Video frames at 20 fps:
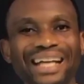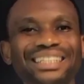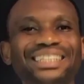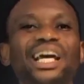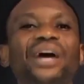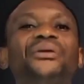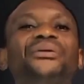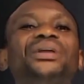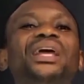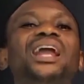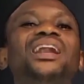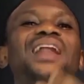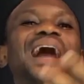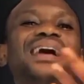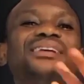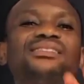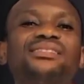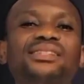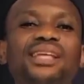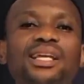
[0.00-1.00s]
the
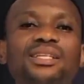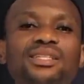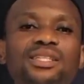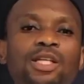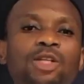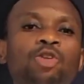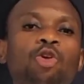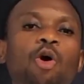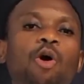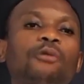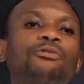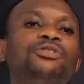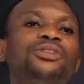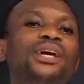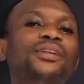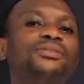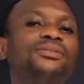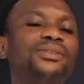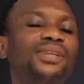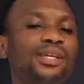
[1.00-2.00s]
realization of
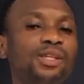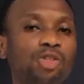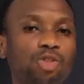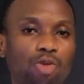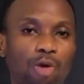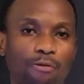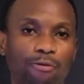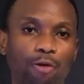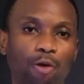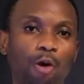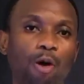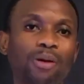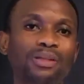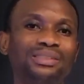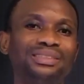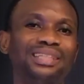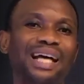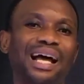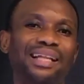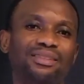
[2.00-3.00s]
the things of
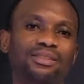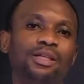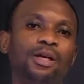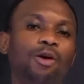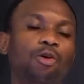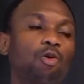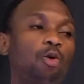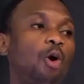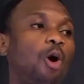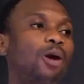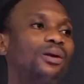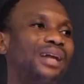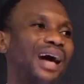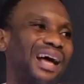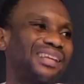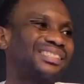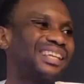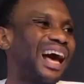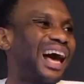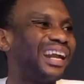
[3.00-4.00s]
God that God
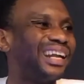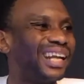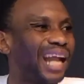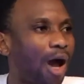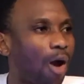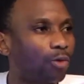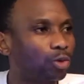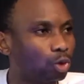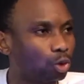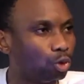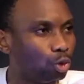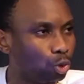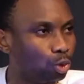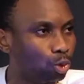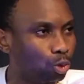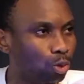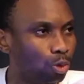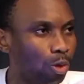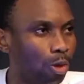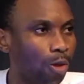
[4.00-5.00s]
has allowed
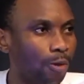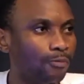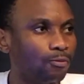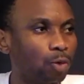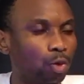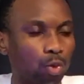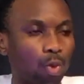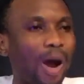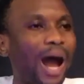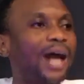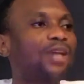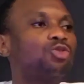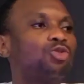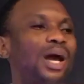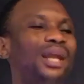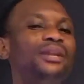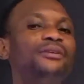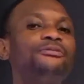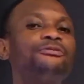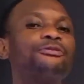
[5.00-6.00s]
you to
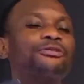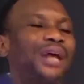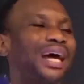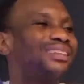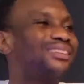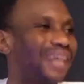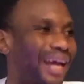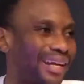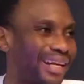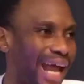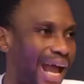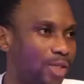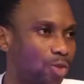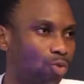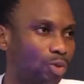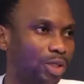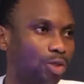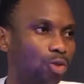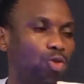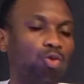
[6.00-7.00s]
actually fraternize
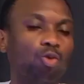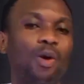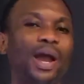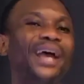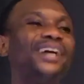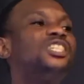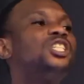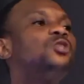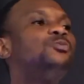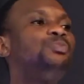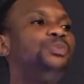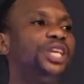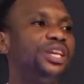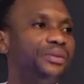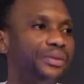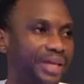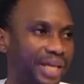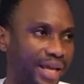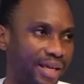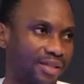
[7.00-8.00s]
with, to
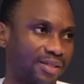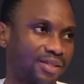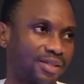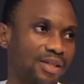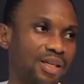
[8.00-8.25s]
experience.